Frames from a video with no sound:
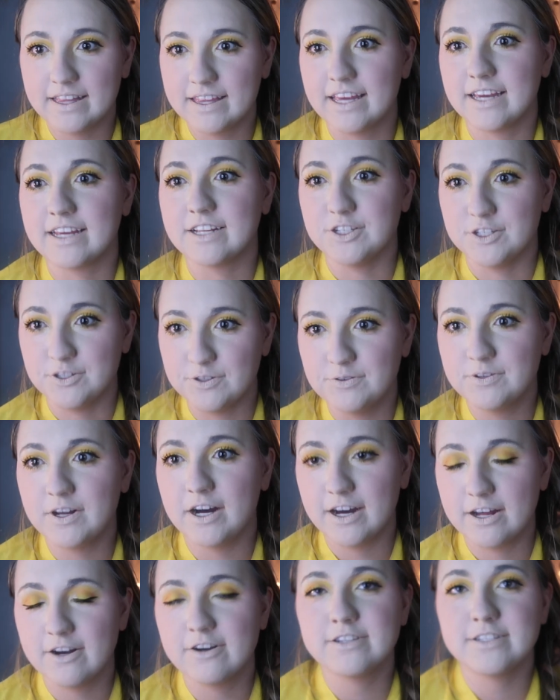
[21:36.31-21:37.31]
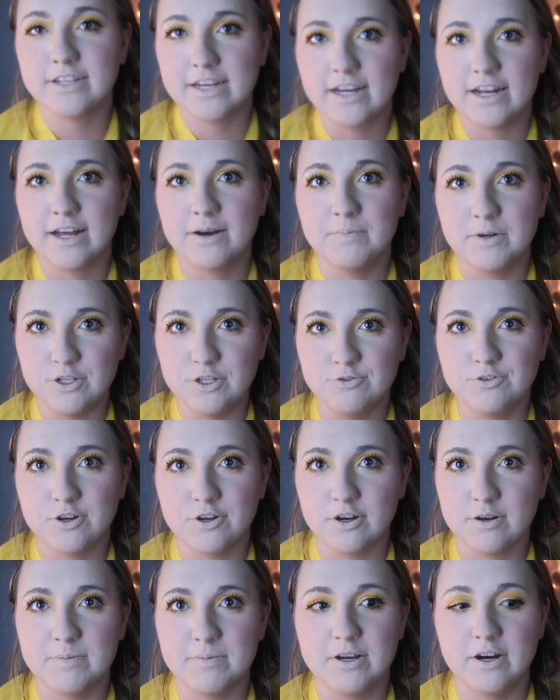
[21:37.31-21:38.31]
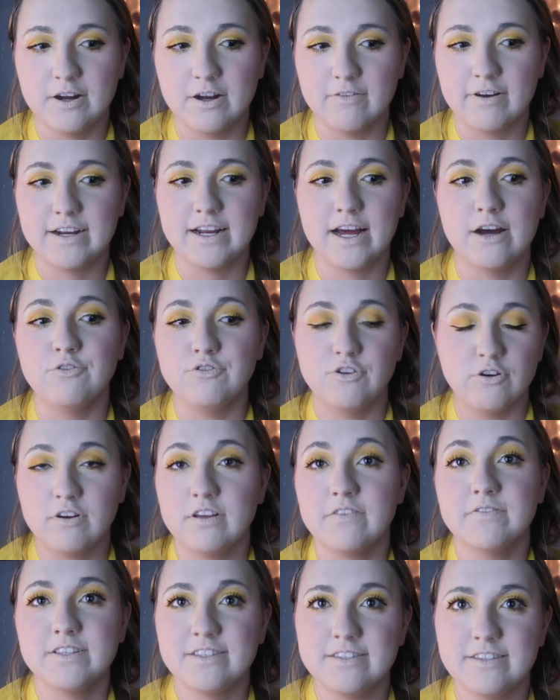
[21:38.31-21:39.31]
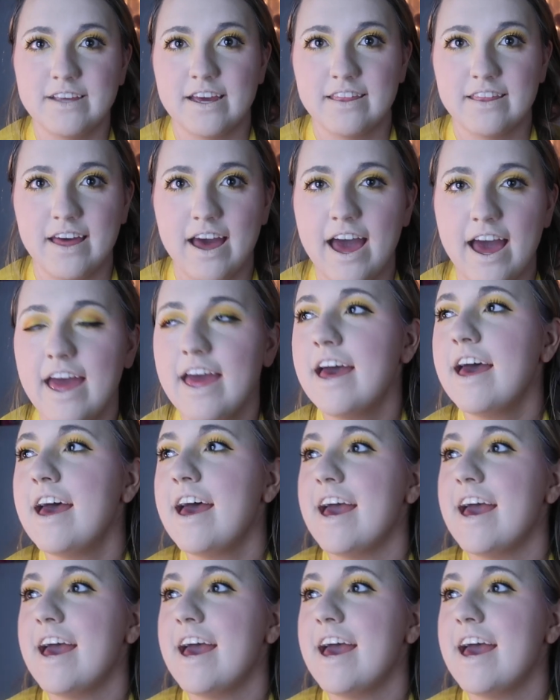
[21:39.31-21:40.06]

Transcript: Like, do you not understand how much you turn me on right now? Don't even say that.